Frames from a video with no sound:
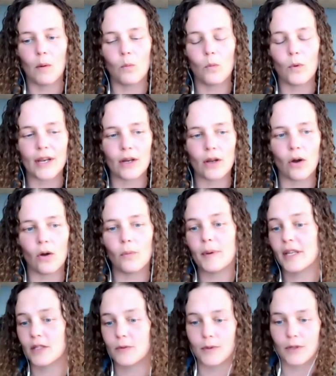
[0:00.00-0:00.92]
We know
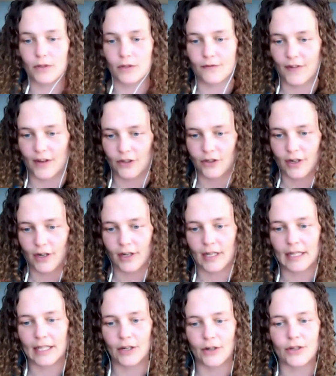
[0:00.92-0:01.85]
because we use
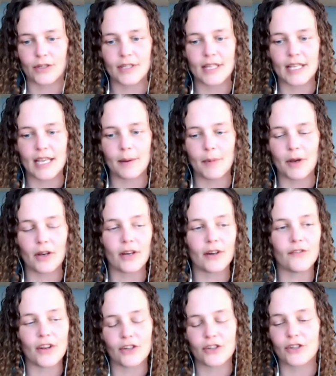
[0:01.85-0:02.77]
veterinary cleaners, the
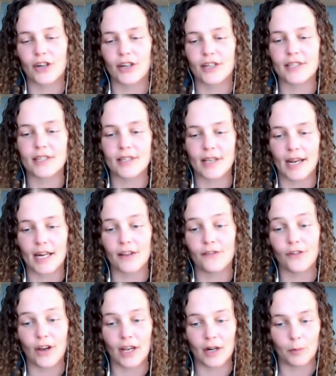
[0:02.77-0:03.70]
American Veterinary
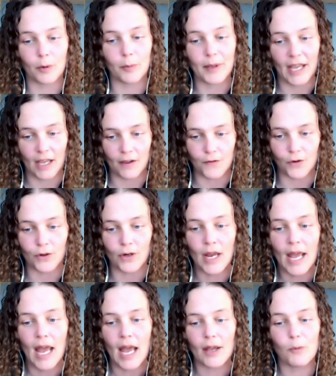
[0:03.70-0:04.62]
Society for Animal Behavior,
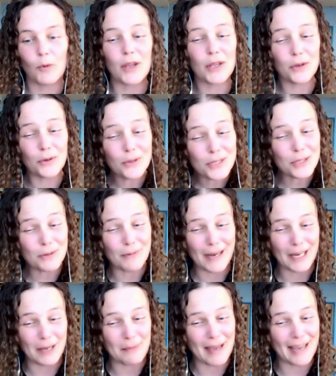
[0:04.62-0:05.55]
we used to
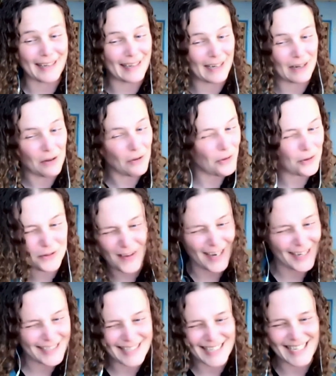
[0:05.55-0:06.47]
recommend get all those
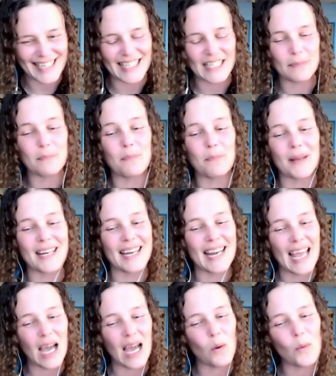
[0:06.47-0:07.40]
vaccines, but
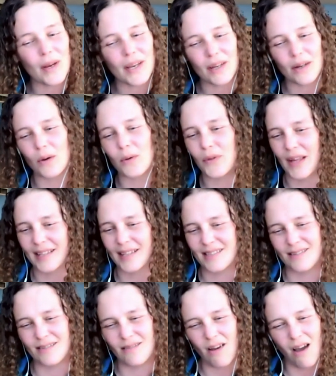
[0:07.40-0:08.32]
now we know
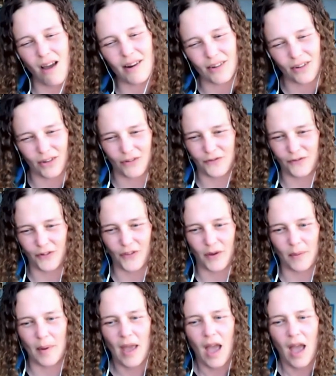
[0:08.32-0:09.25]
that's not good for them.